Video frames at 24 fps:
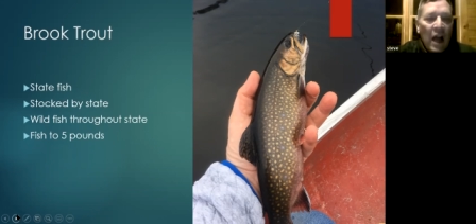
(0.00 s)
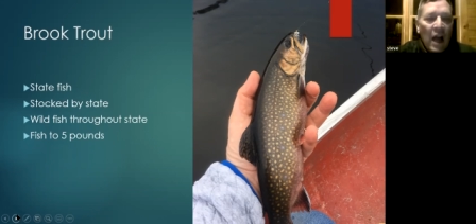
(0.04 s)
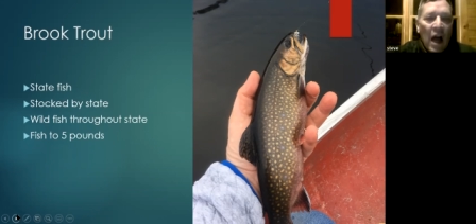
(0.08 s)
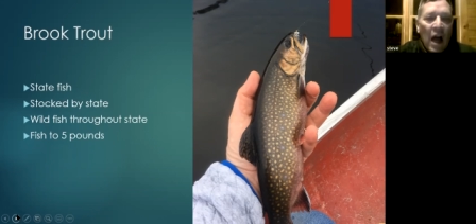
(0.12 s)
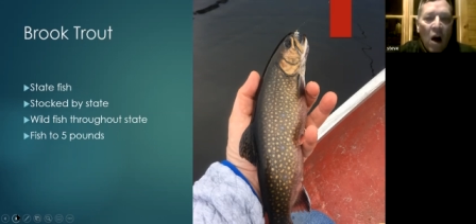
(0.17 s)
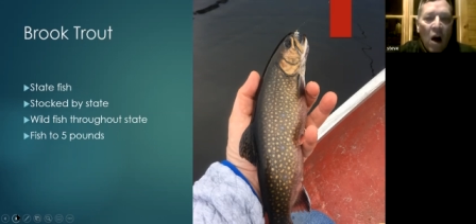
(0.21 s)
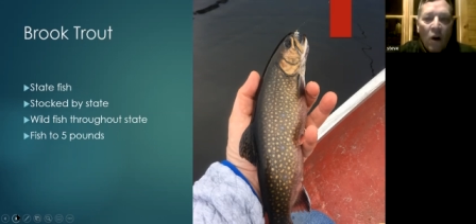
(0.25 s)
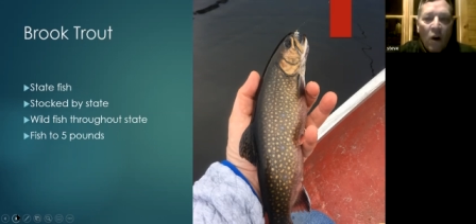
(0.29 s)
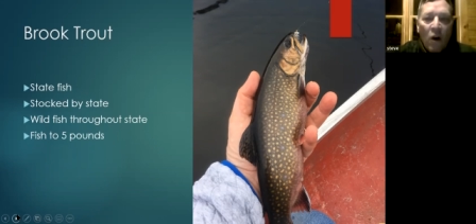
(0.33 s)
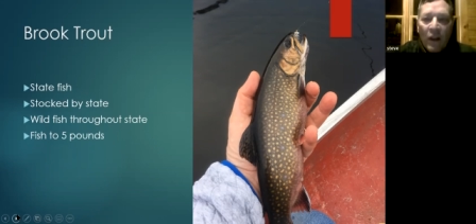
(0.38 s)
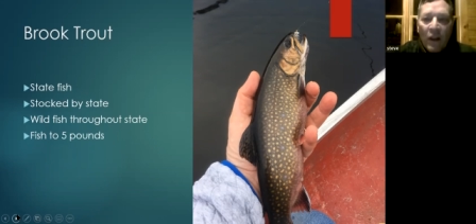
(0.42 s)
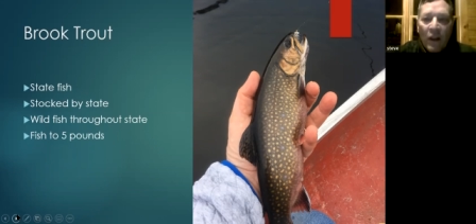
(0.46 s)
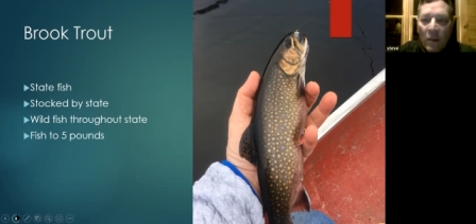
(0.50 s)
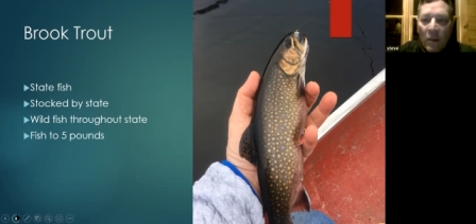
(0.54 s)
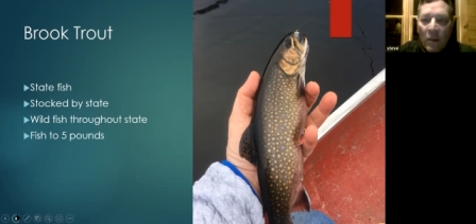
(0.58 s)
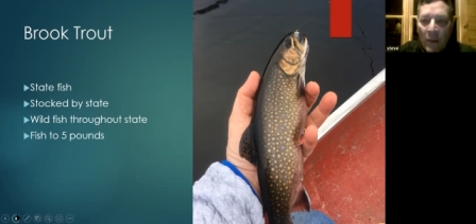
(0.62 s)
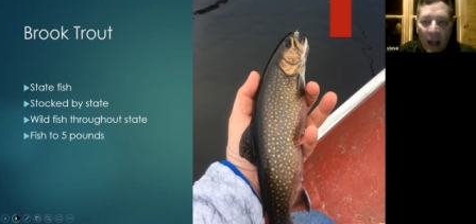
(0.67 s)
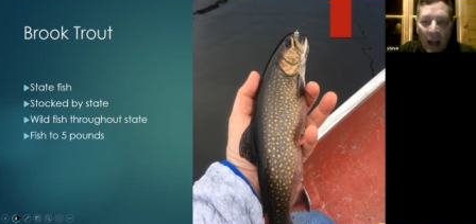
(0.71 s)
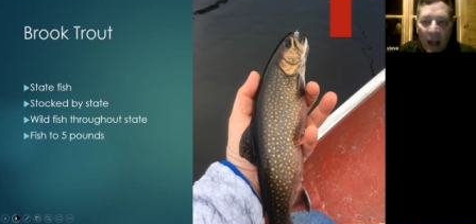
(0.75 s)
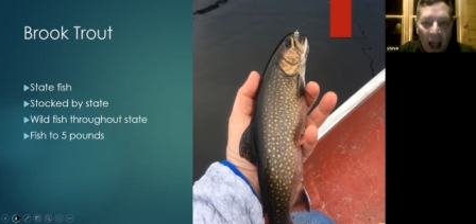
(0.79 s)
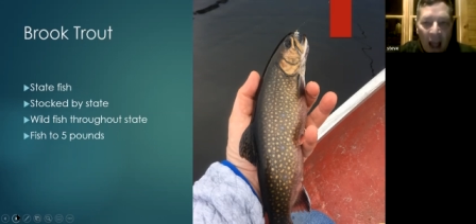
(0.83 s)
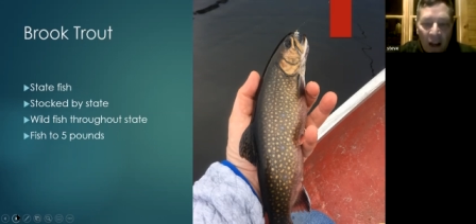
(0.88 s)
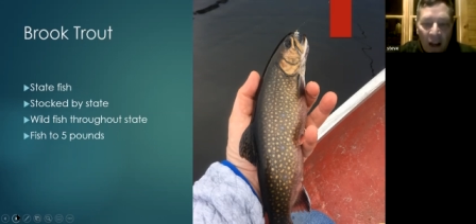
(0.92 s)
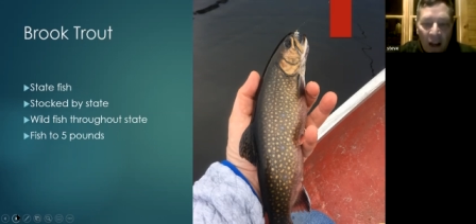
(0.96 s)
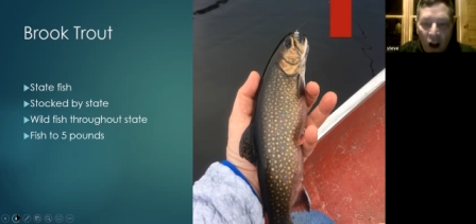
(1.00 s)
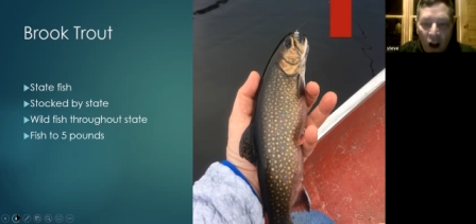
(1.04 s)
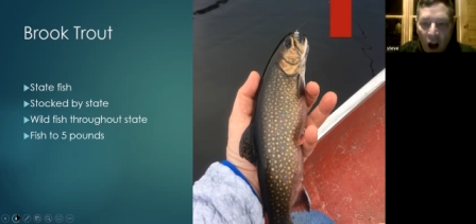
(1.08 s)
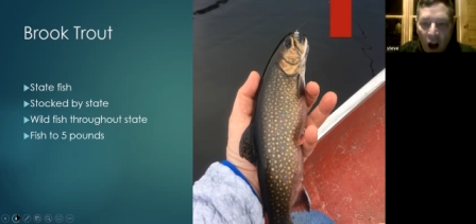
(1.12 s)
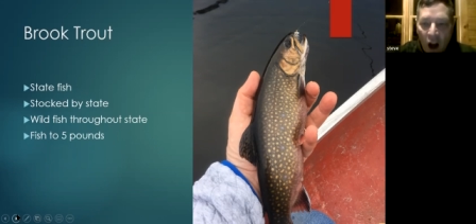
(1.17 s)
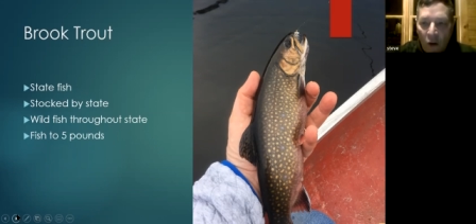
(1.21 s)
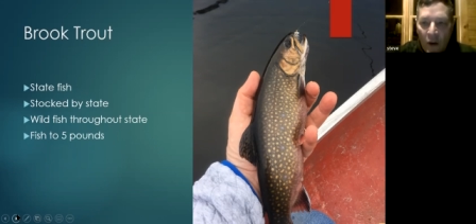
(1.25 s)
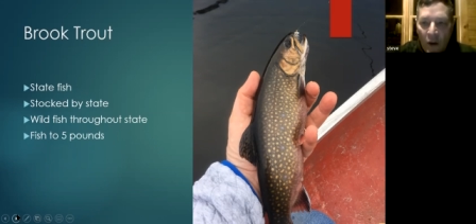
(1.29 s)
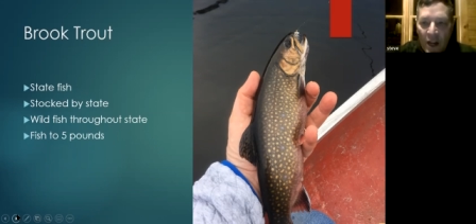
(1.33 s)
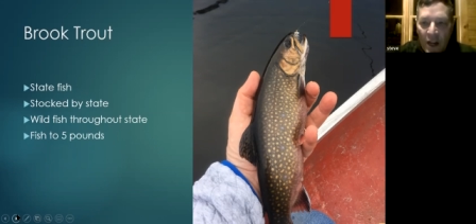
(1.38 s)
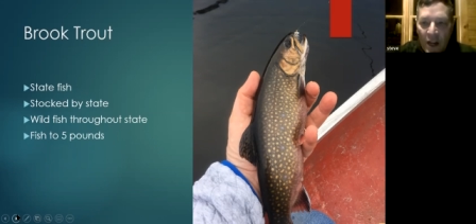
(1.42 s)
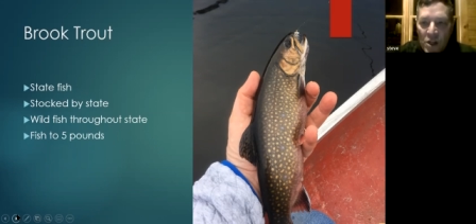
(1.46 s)
out in the
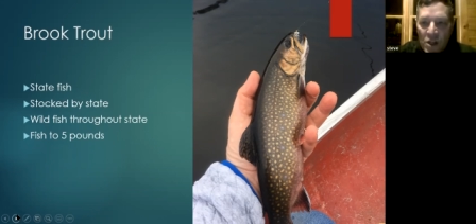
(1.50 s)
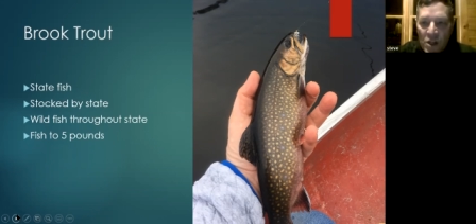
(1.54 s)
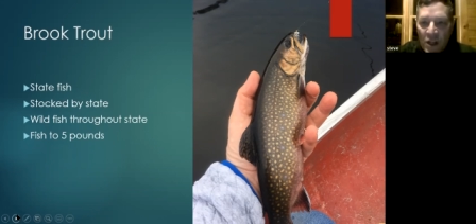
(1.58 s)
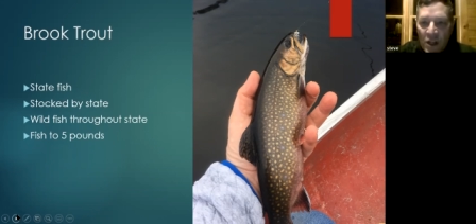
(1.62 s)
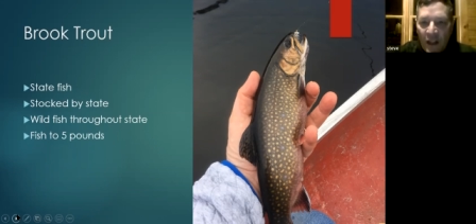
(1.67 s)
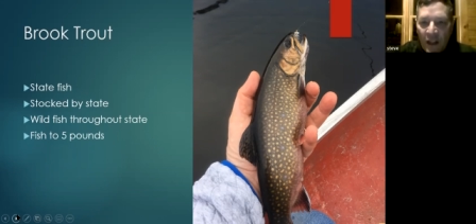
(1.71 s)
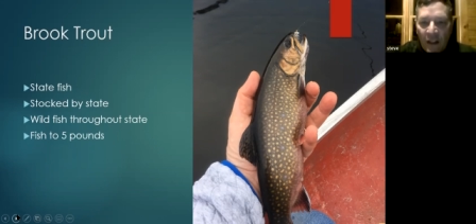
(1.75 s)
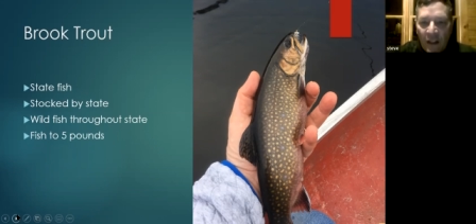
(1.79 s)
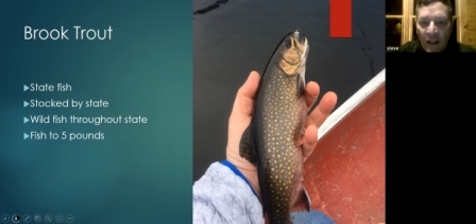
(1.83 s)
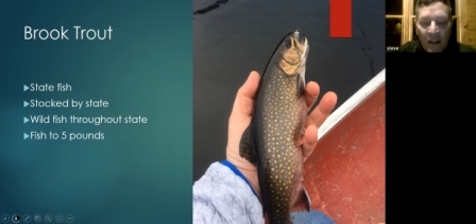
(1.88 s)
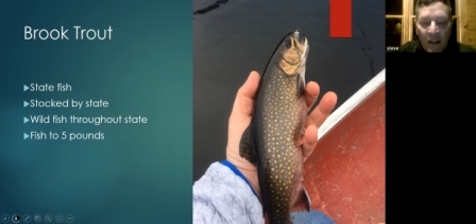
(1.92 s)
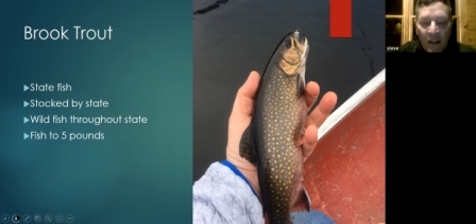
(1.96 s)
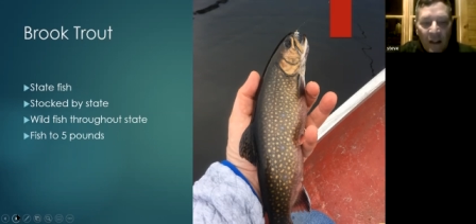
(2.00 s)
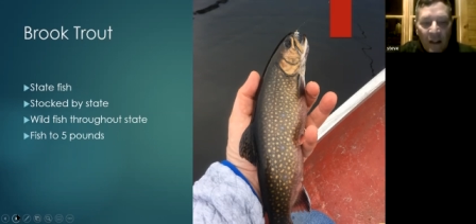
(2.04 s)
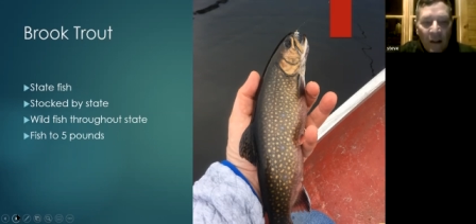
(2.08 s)
Monadnock region.